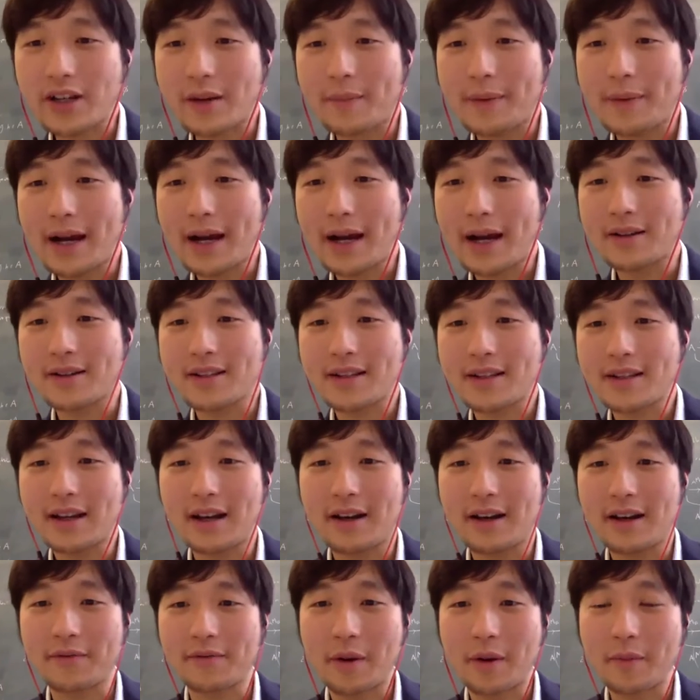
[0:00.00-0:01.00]
about
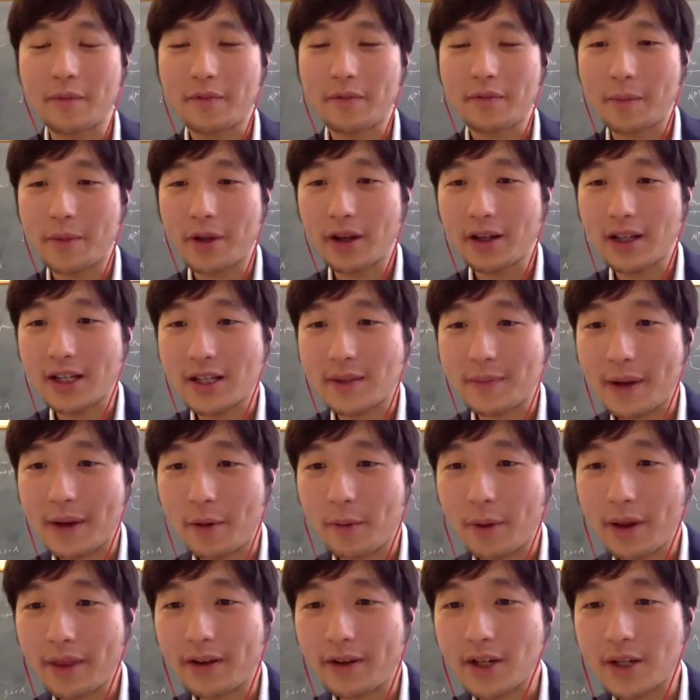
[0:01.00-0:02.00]
from the audience
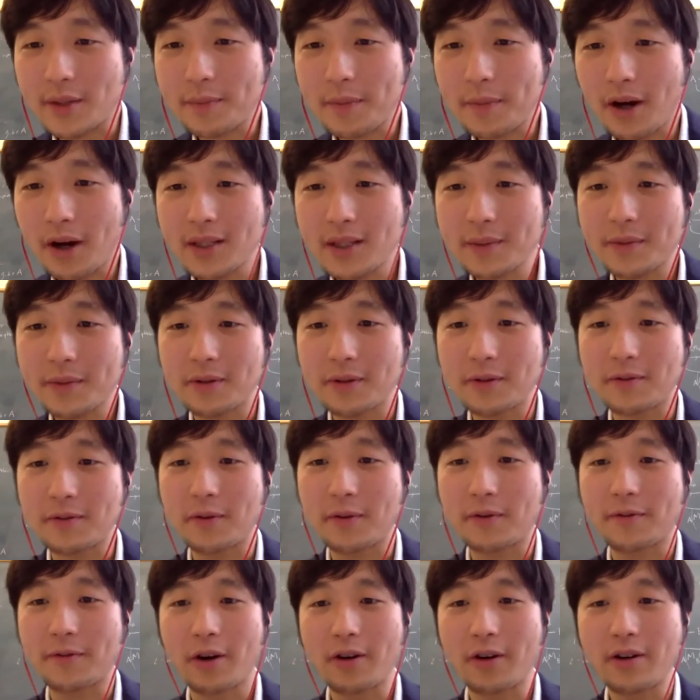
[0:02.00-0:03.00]
about whether it's possible for
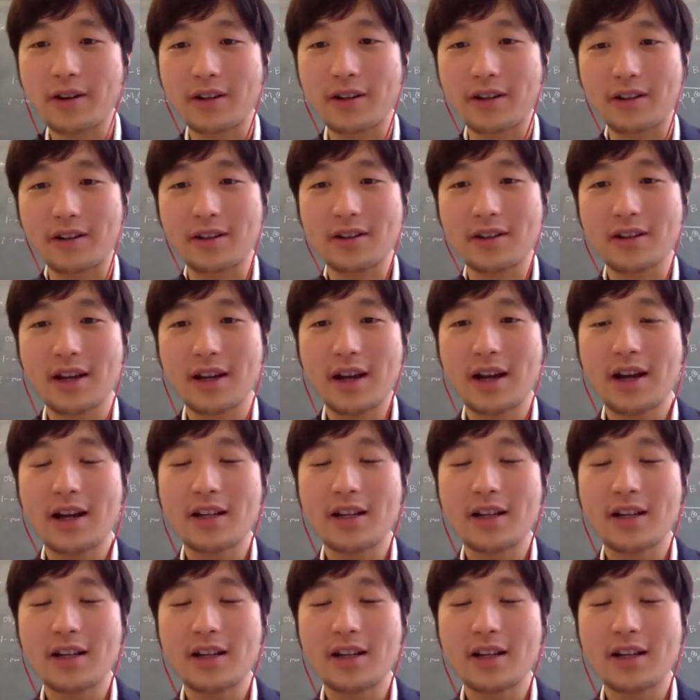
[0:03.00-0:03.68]
foreigners